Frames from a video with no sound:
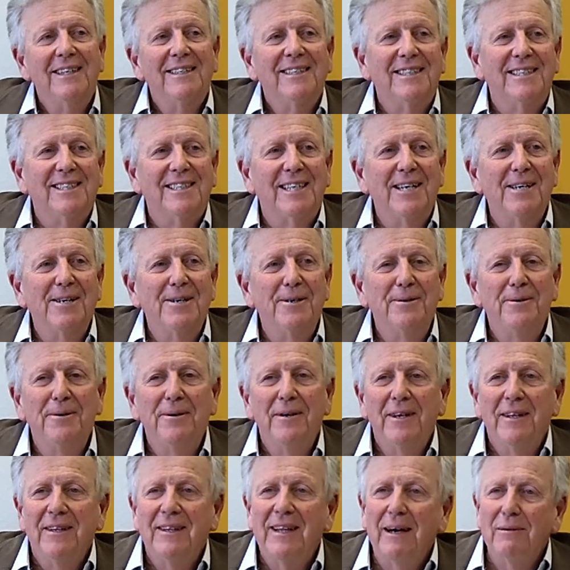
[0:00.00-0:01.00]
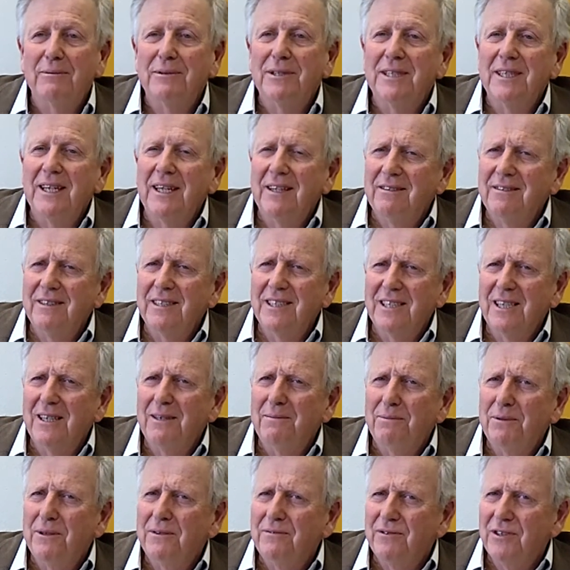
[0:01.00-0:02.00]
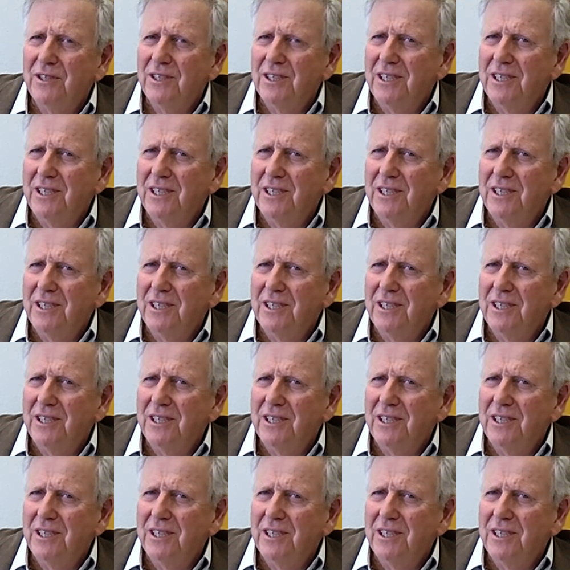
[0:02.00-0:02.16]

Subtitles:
So that was another example of